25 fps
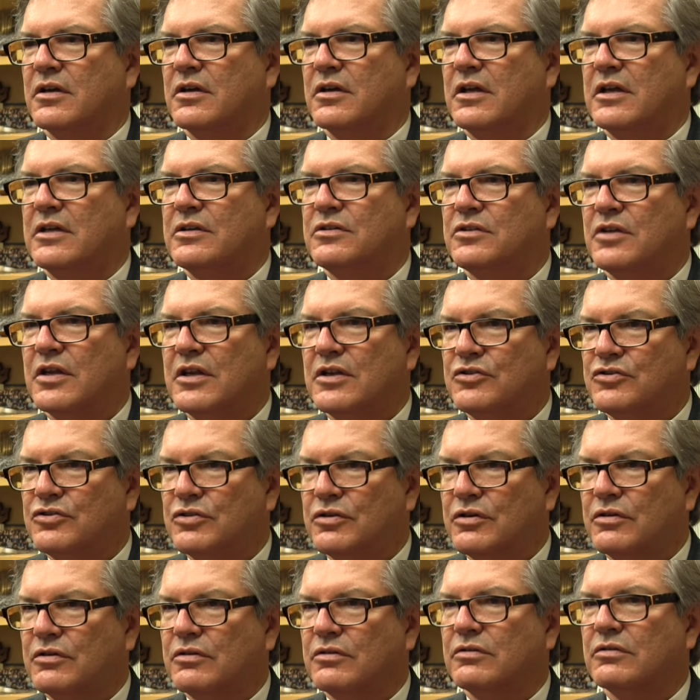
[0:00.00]

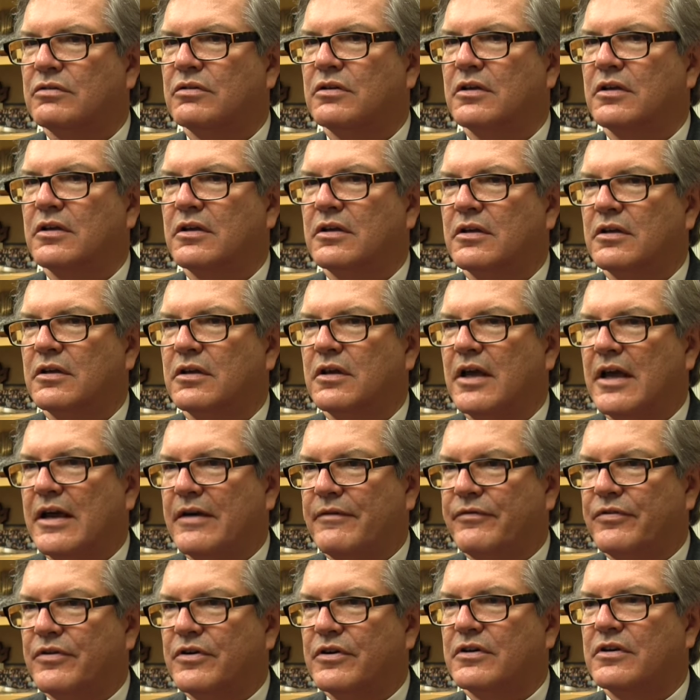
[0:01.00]
intentional
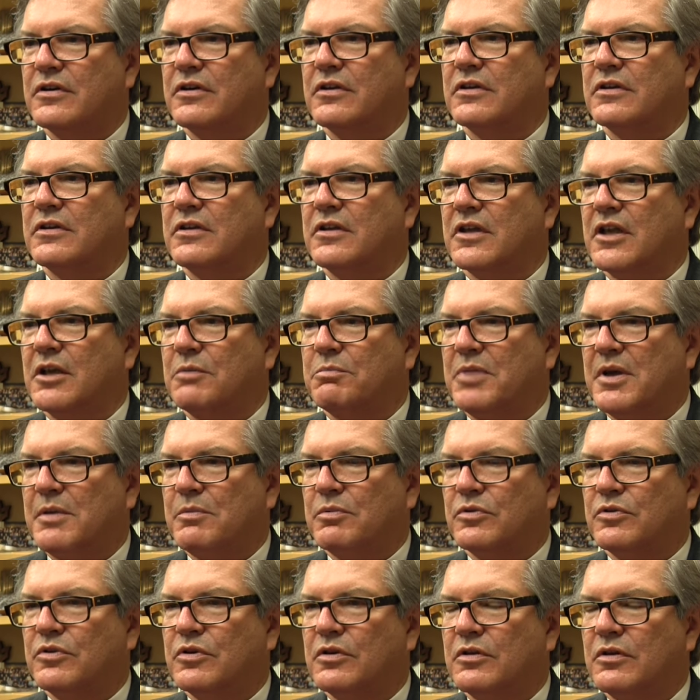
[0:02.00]
effort to get
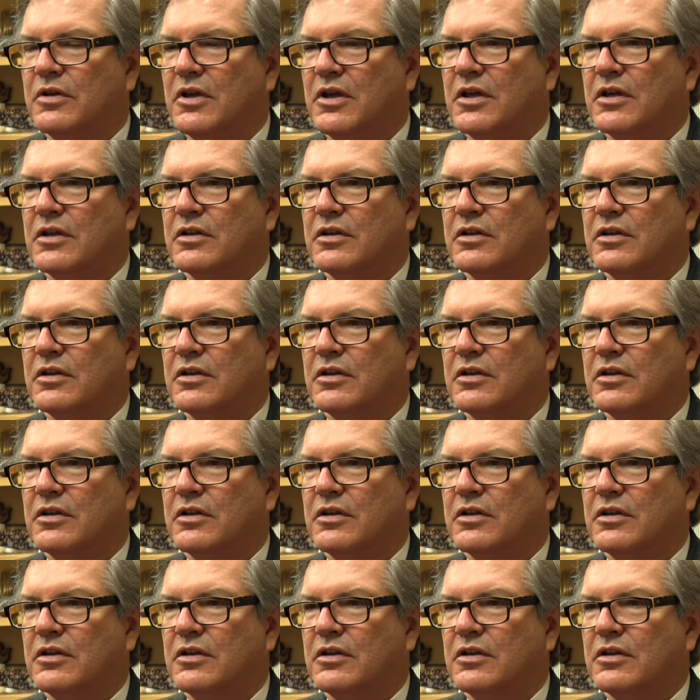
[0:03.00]
people to